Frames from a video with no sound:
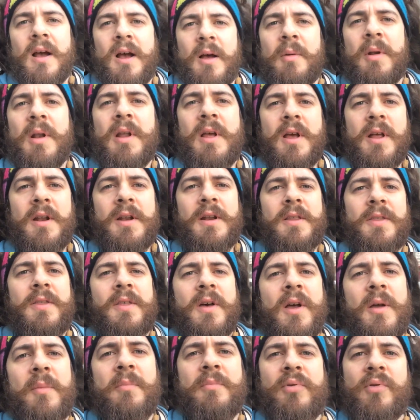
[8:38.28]
I'm learning
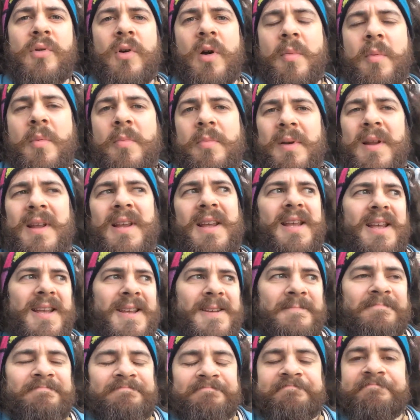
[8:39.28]
that I'm
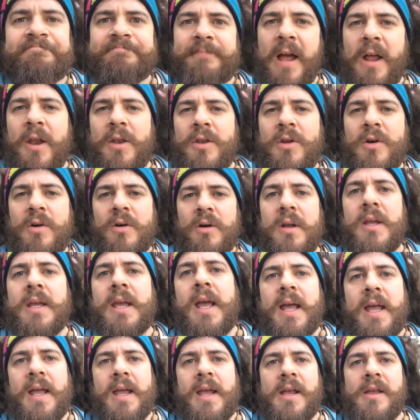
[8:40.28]
probably not
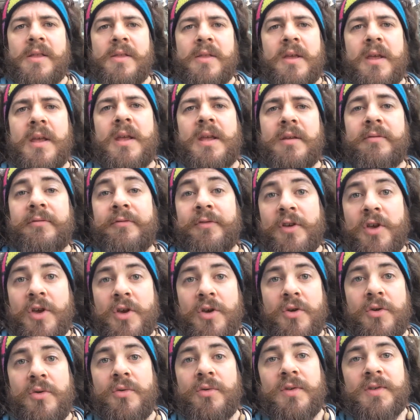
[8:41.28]
getting the
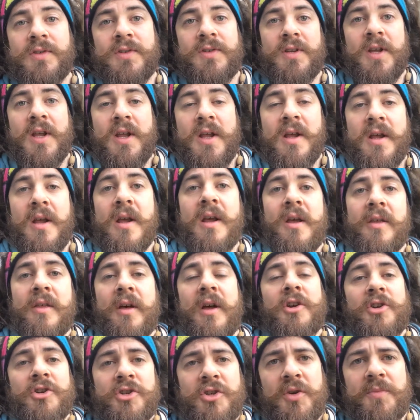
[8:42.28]
views that
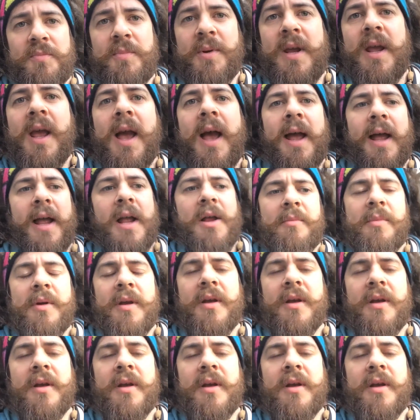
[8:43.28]
I should be getting,